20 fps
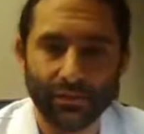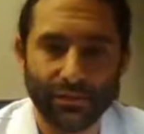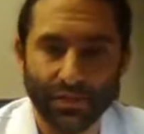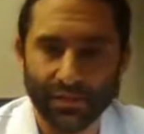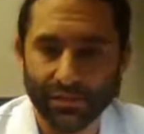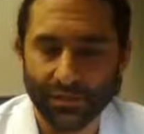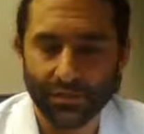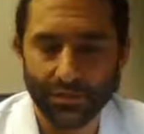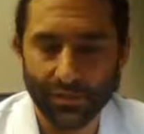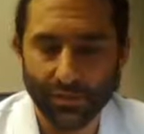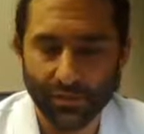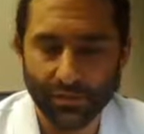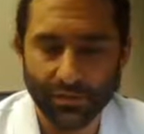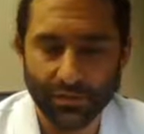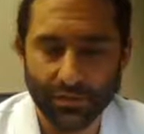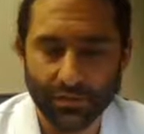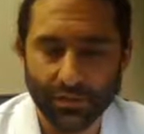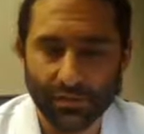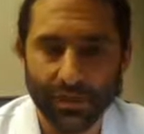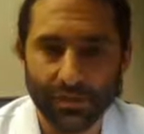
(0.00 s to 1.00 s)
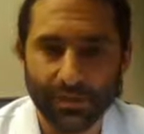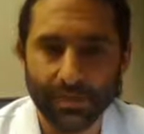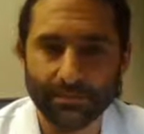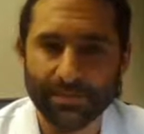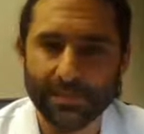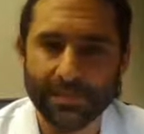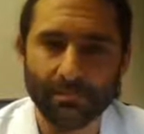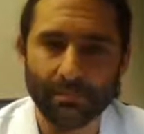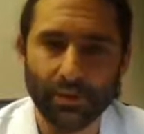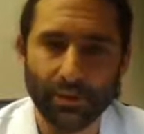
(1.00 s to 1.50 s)
you
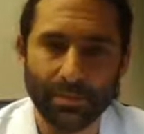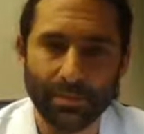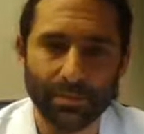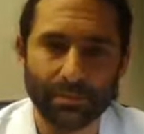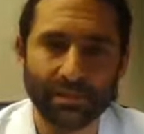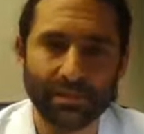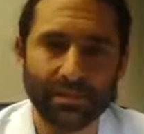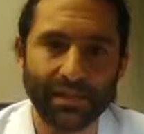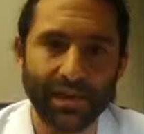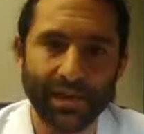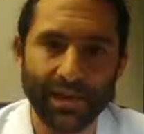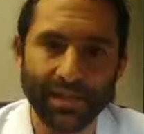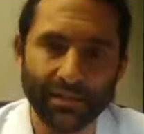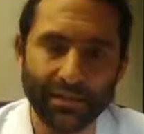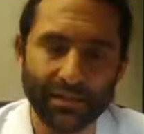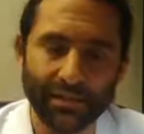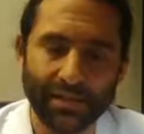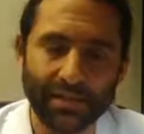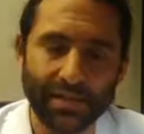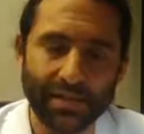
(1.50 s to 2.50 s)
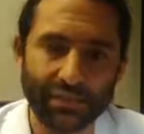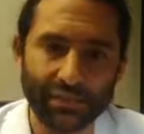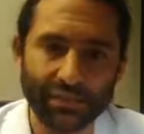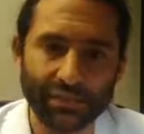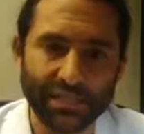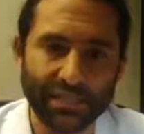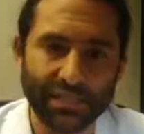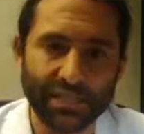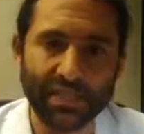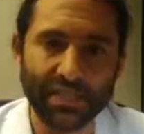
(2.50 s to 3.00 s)
end up seeing more people die than you can
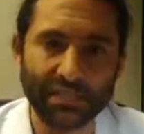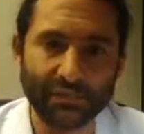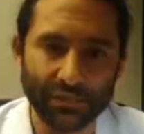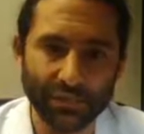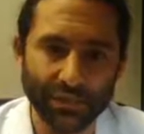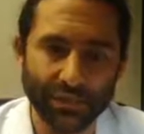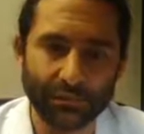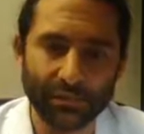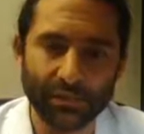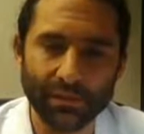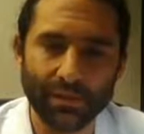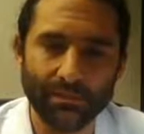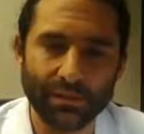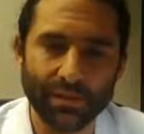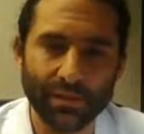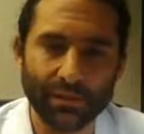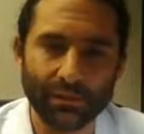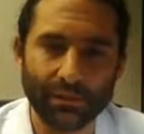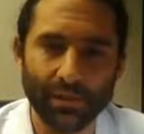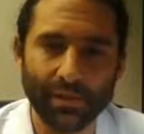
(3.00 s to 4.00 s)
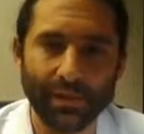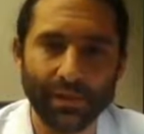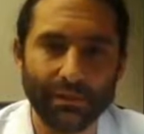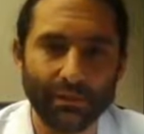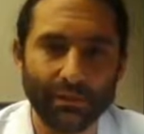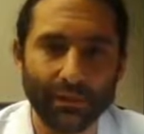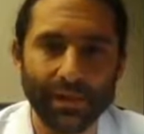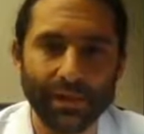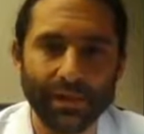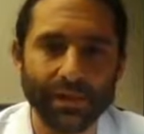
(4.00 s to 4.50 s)
actually save when someone comes in with a
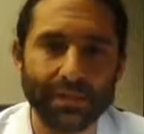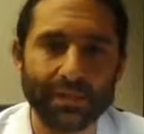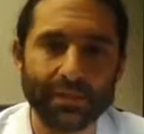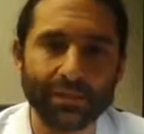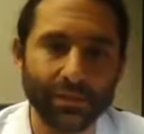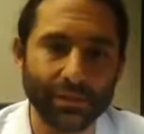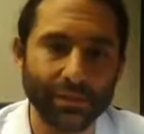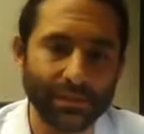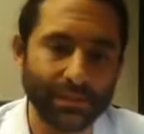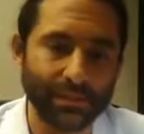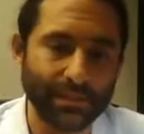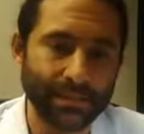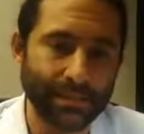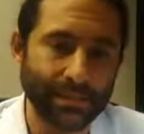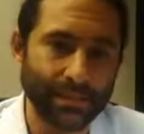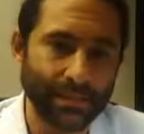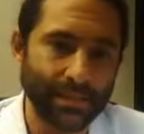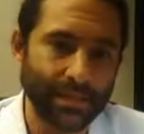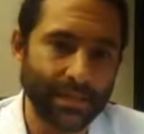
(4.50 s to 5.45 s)
life-threatening injury.